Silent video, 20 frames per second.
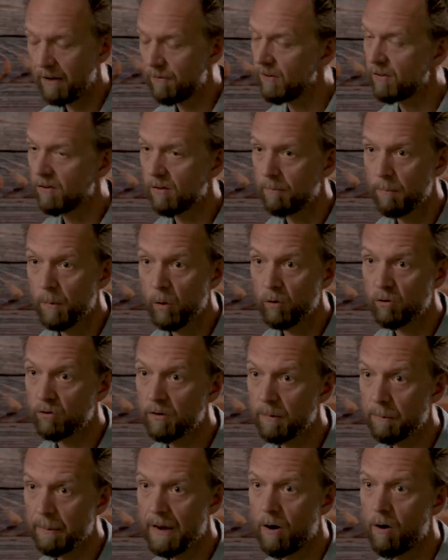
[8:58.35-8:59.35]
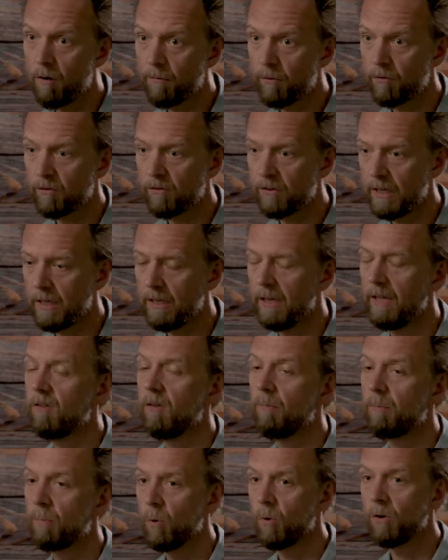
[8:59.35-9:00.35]
If it's an emotionally powerful scene,
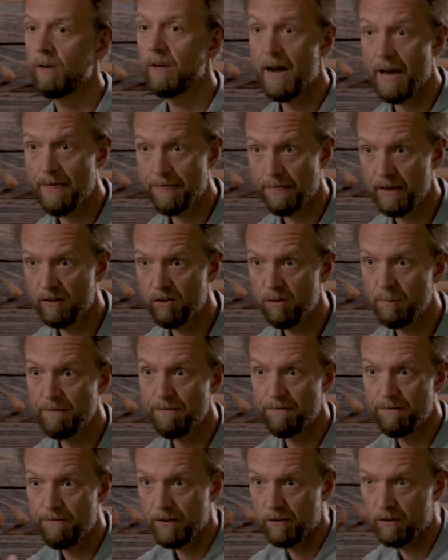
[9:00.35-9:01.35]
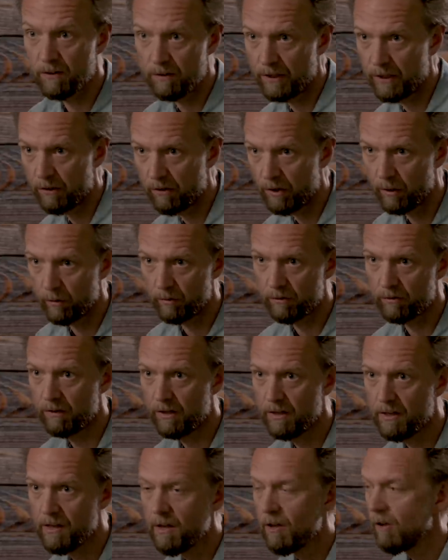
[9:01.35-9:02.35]
it's important, I think, to be physically close.
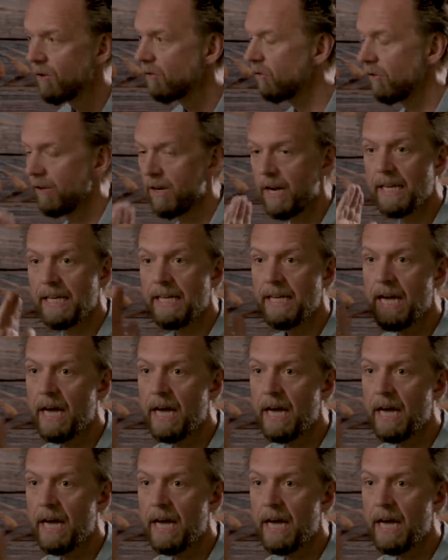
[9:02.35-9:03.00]
So they're not